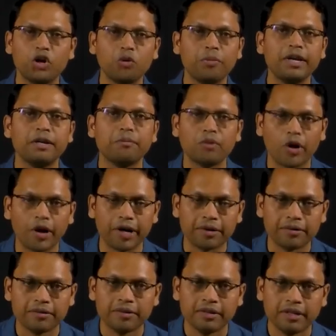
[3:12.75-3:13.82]
to be deployed?
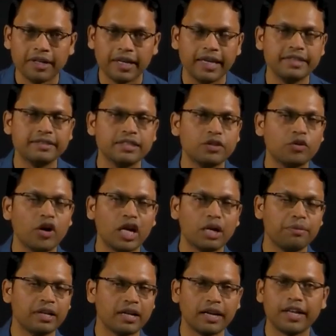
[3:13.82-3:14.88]
Is it going to
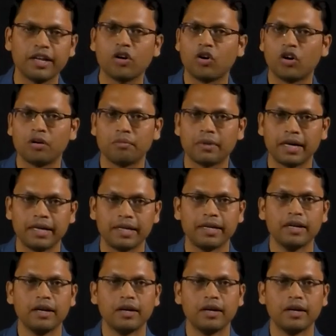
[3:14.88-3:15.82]
be running on my